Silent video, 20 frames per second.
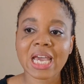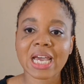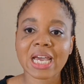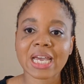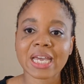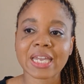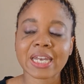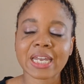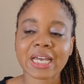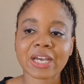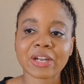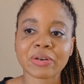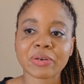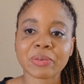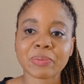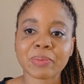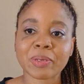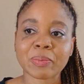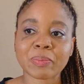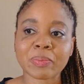And I
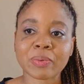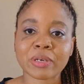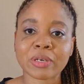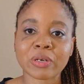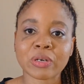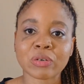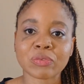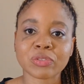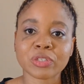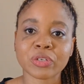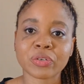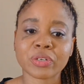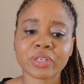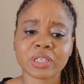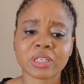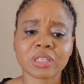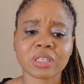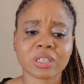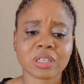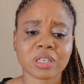remember after
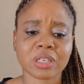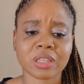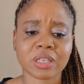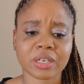reading